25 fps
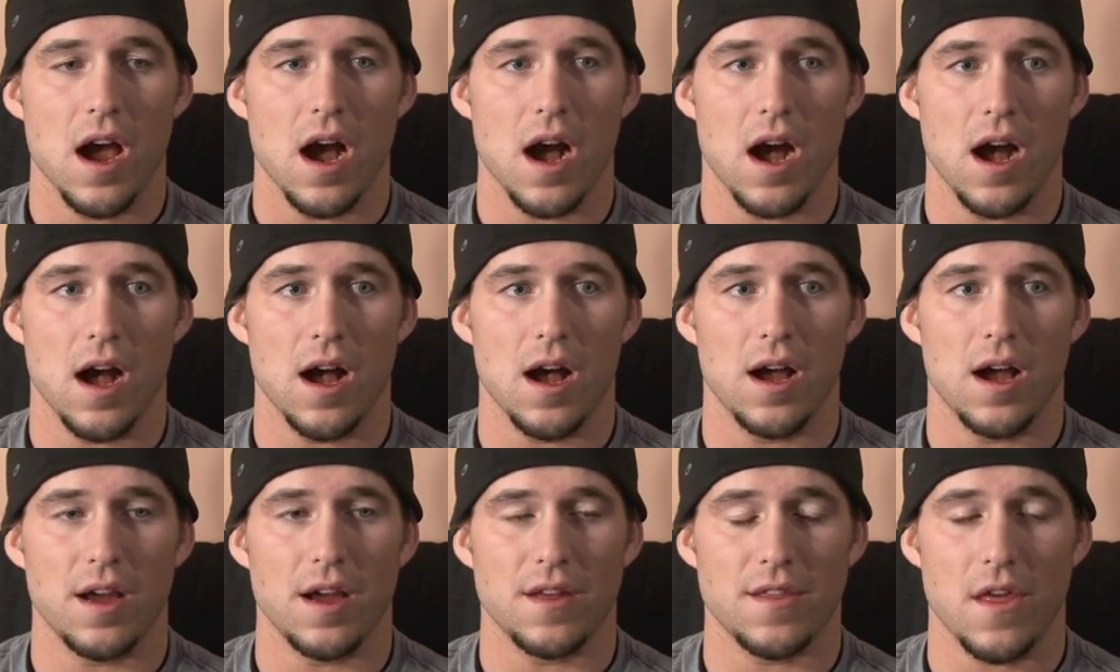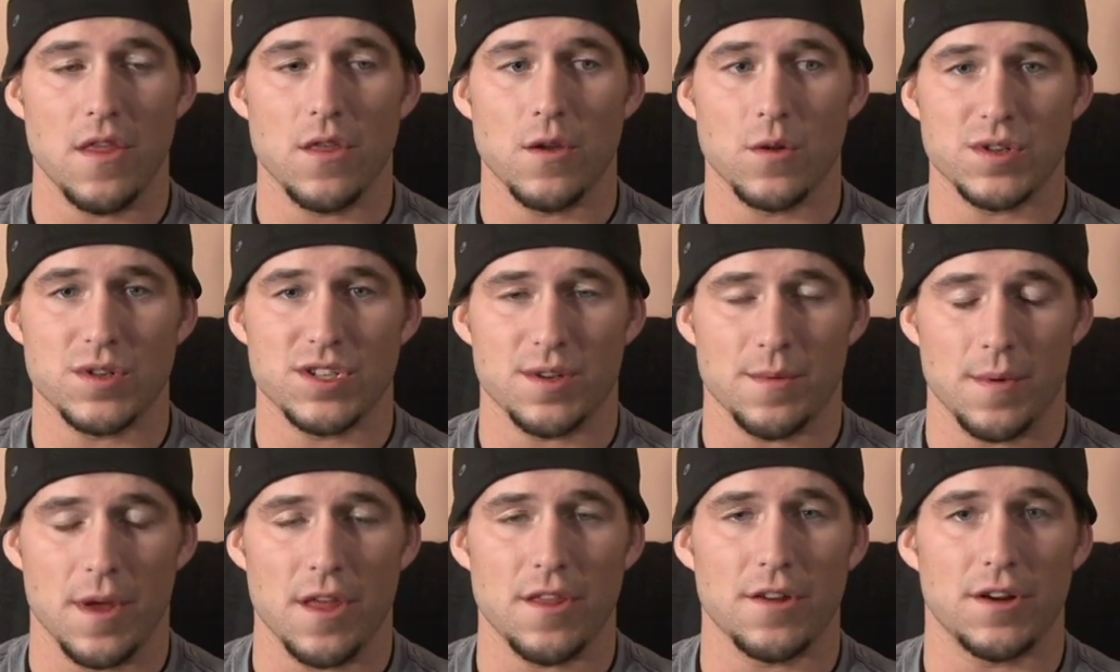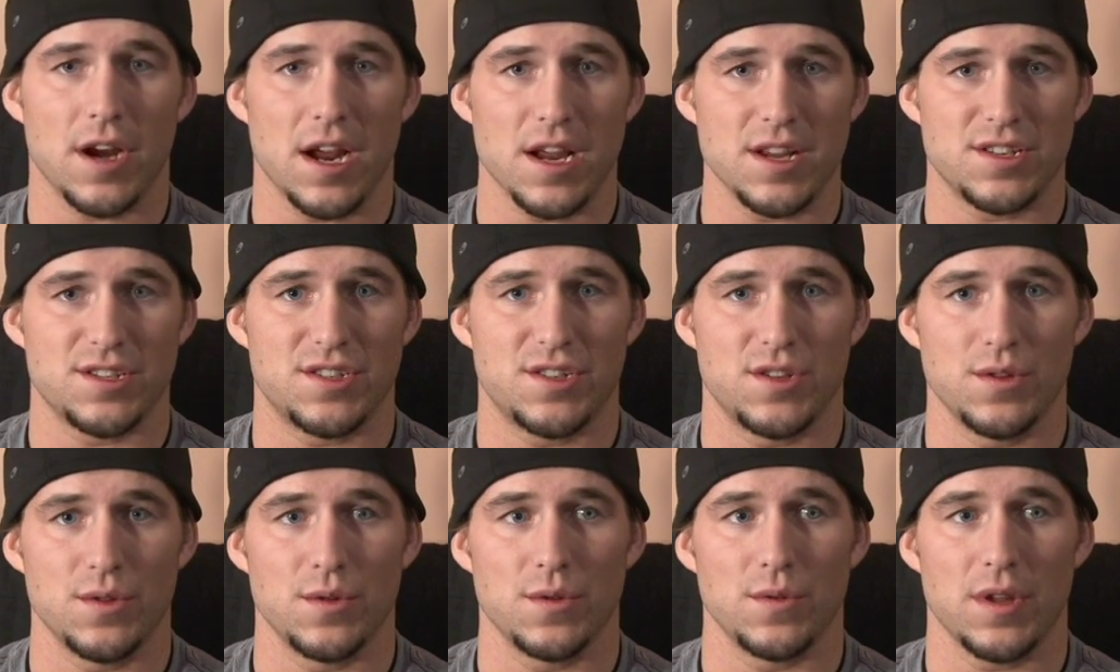And then there were some other guys
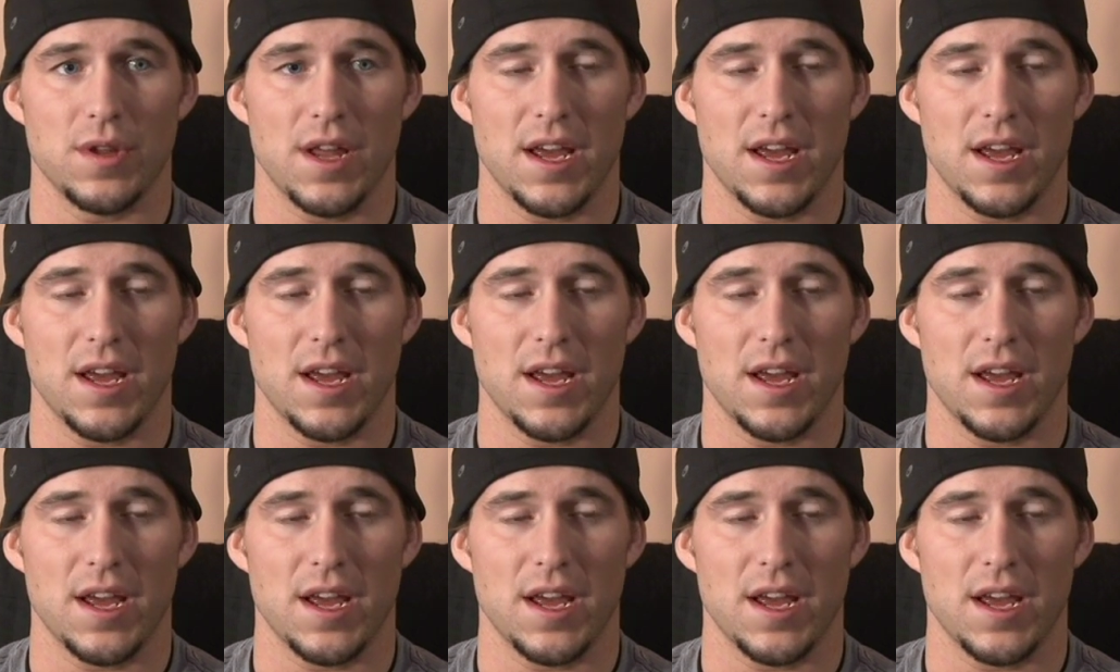too,